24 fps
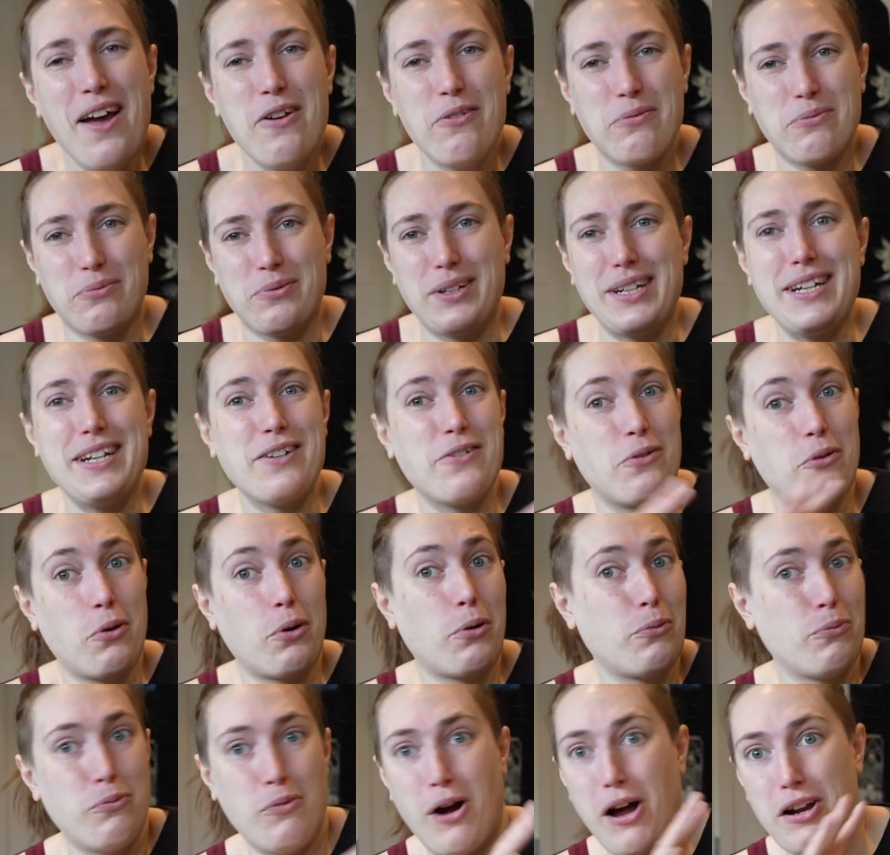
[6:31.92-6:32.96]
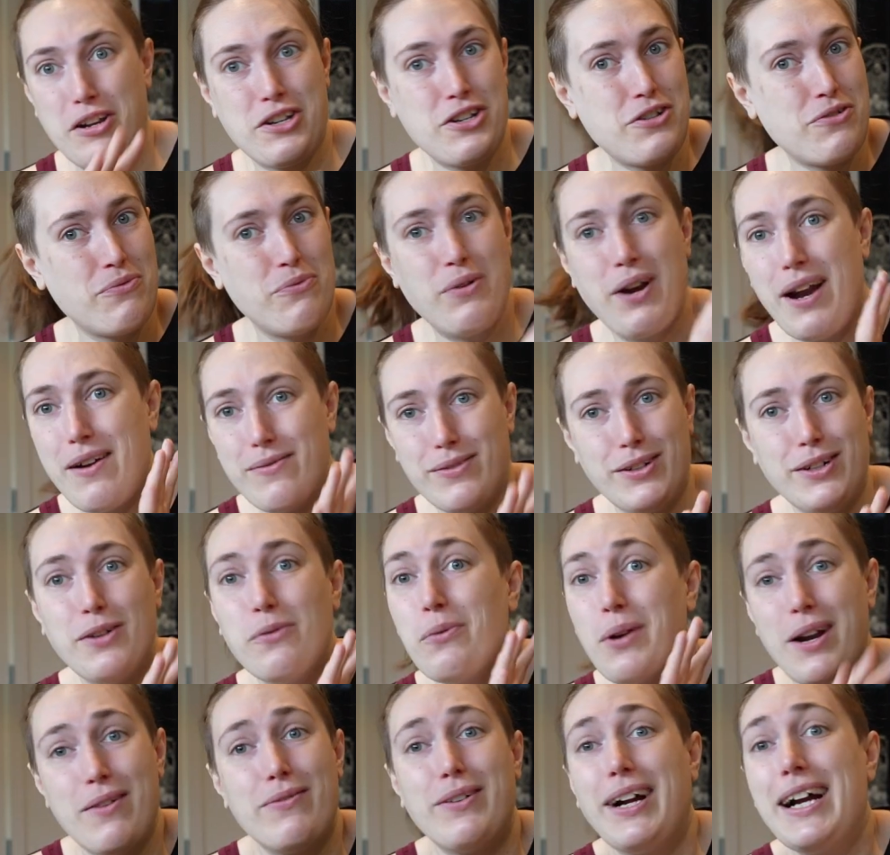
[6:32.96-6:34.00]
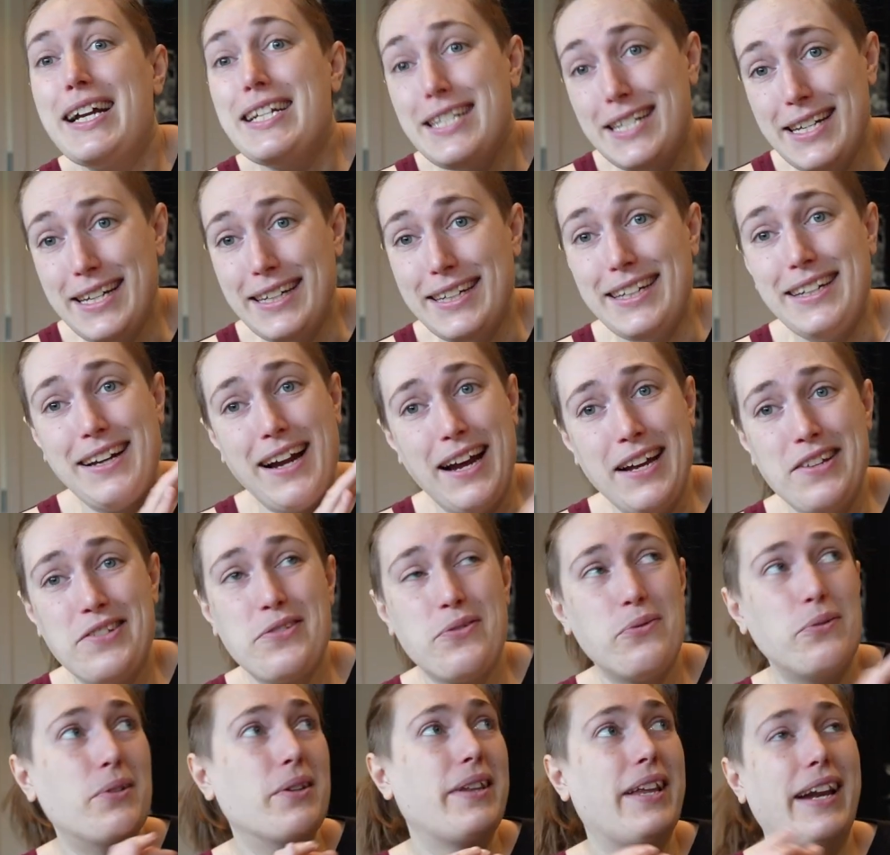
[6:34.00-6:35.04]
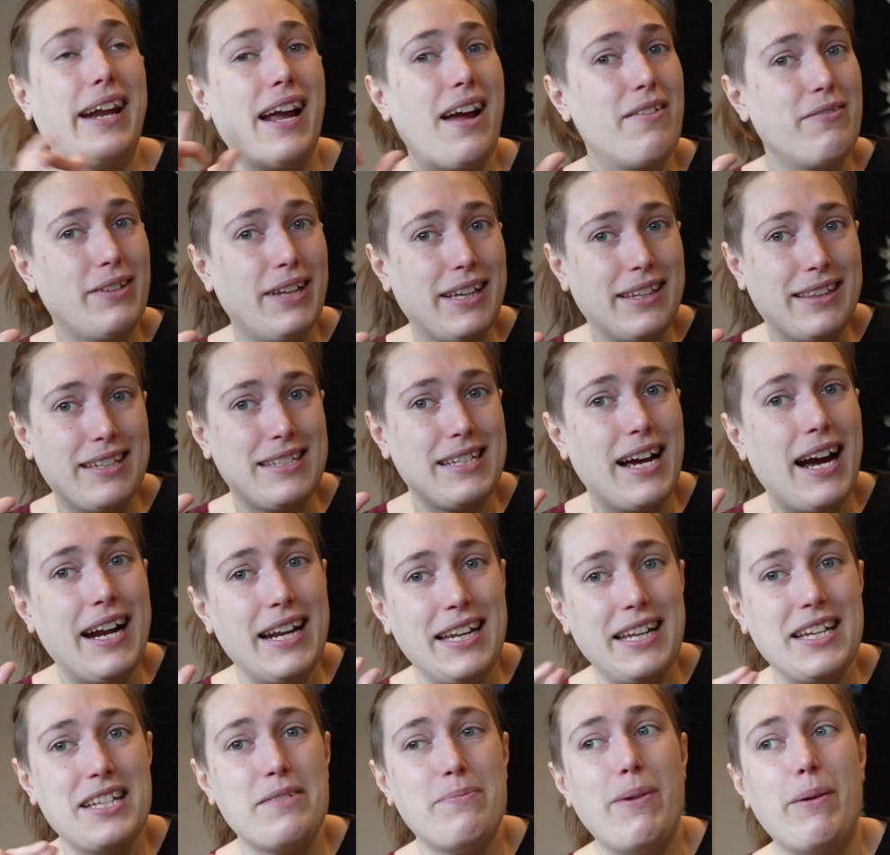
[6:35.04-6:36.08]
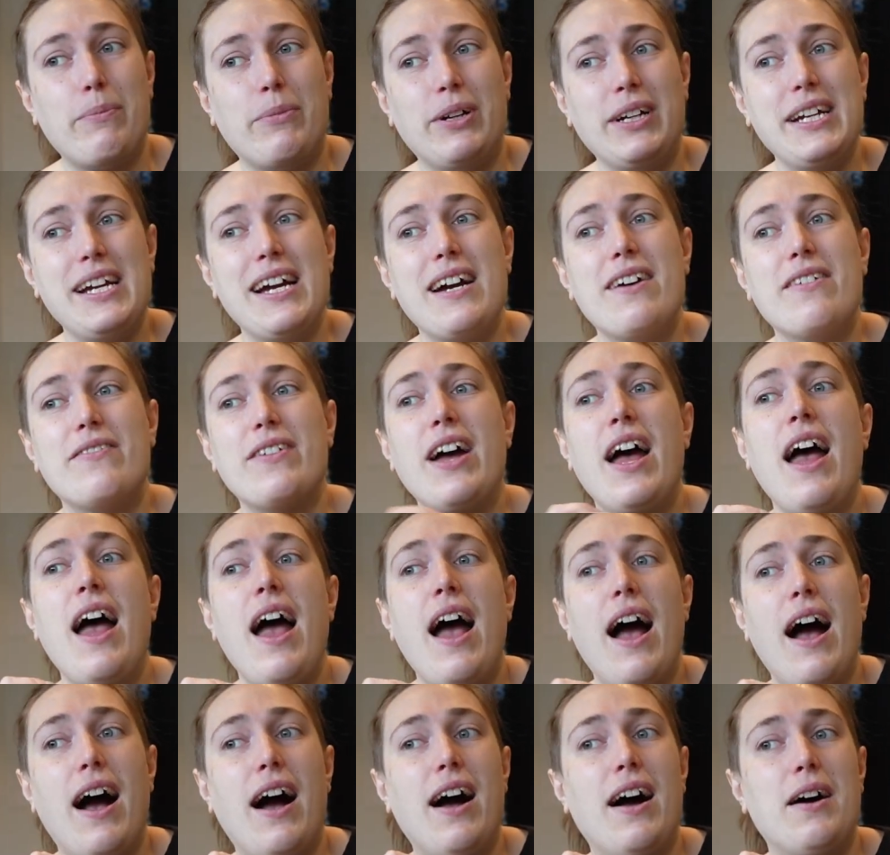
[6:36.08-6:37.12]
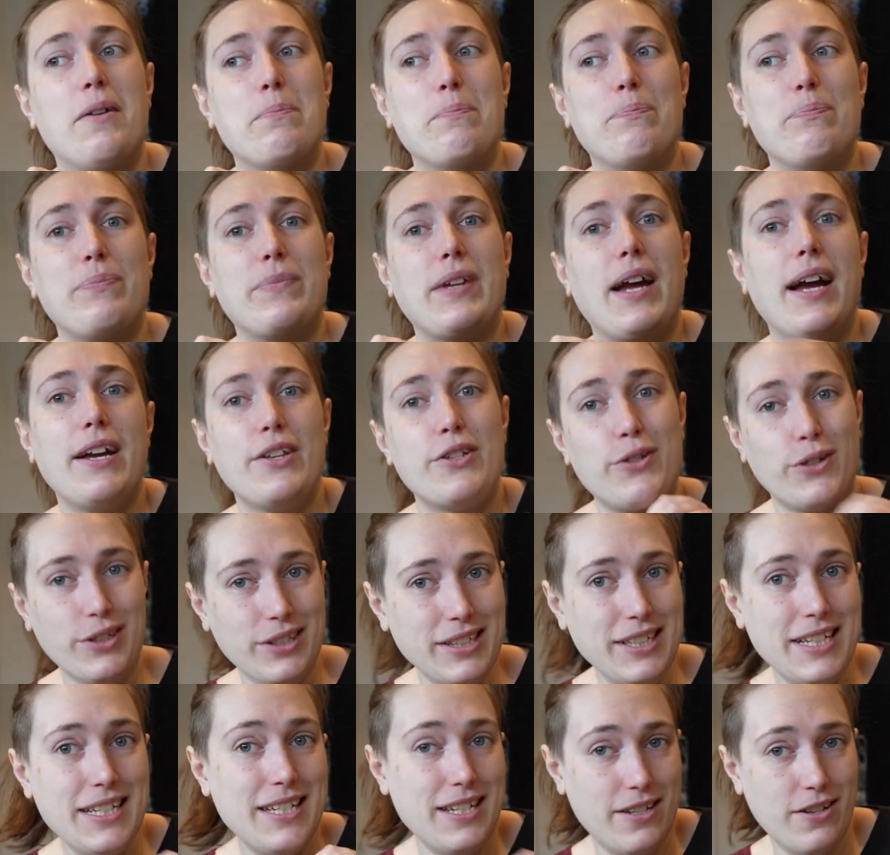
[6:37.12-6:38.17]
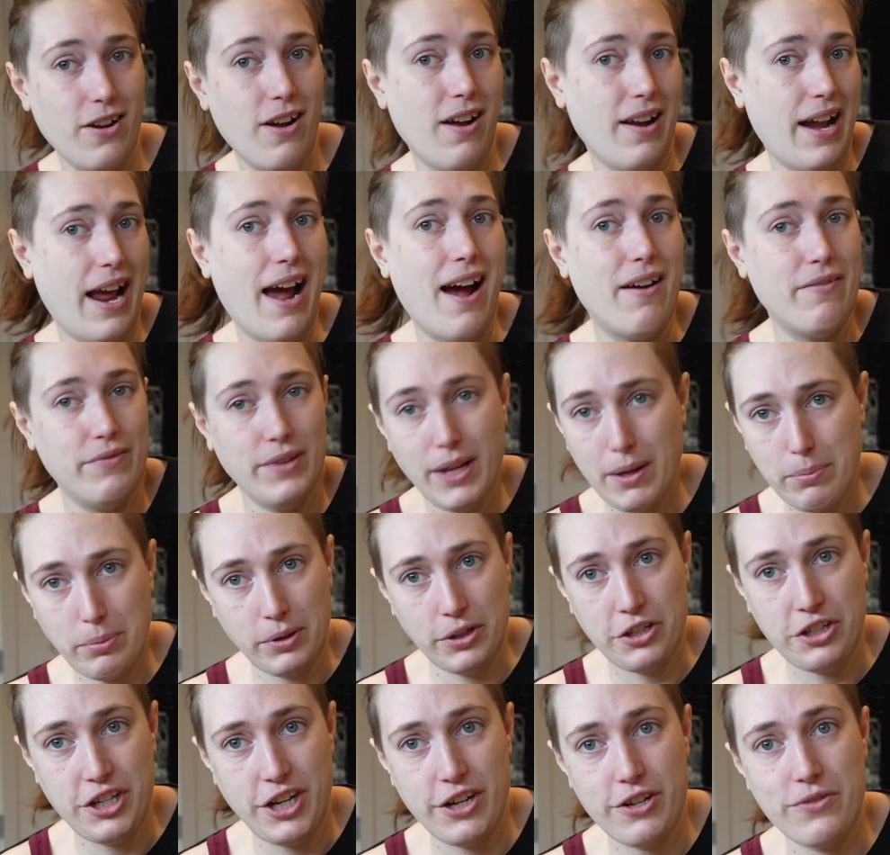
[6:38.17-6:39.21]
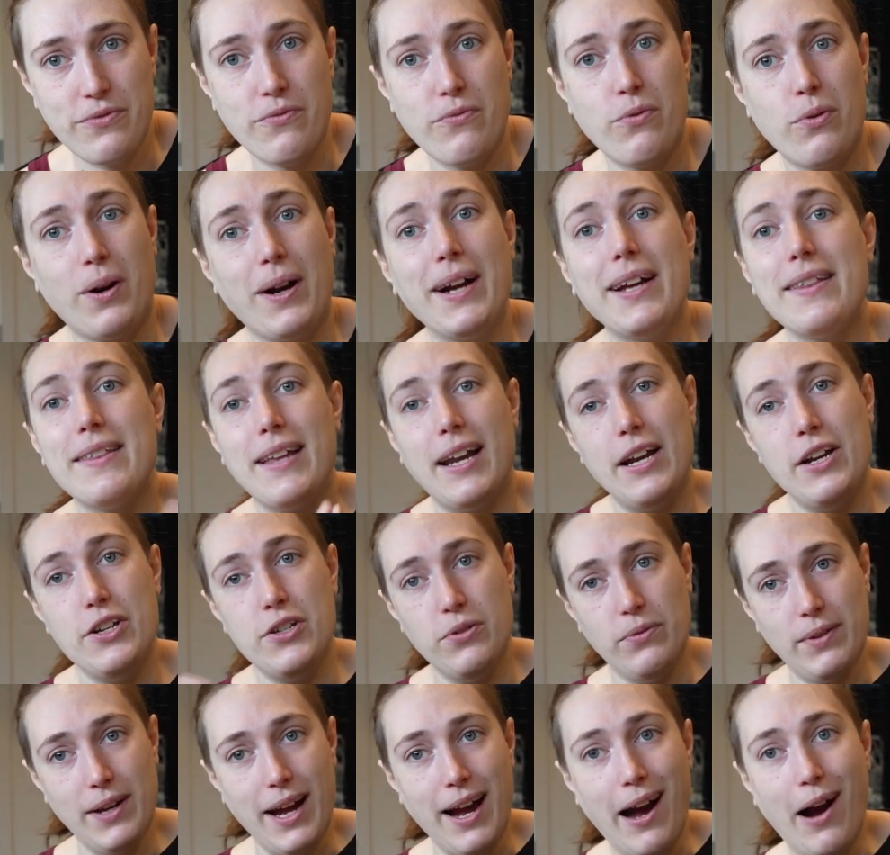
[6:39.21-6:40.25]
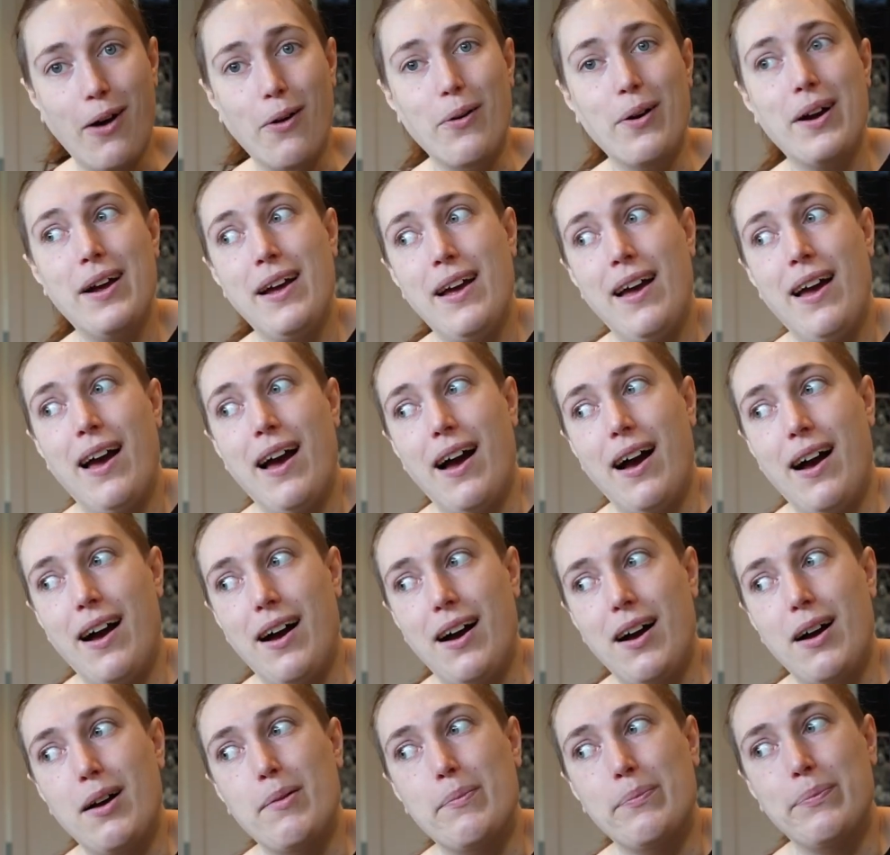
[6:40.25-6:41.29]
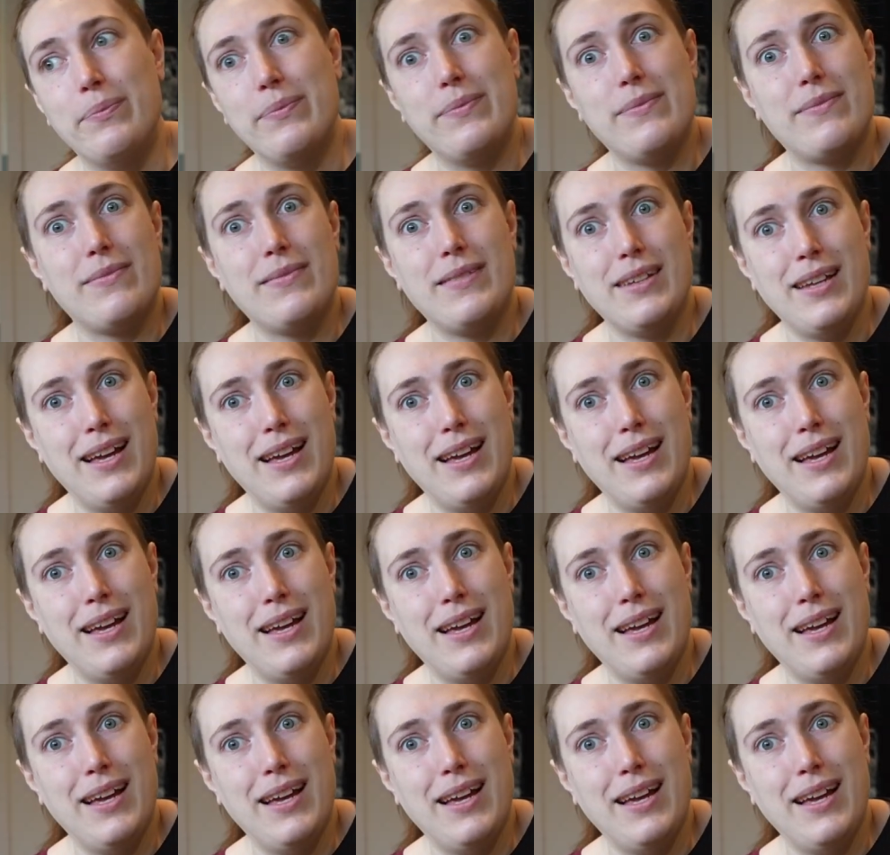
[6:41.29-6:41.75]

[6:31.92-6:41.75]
read or watch whatever I did in high school that I have like the tiniest memory of. I certainly did not have the appreciation for it that I do now. I'm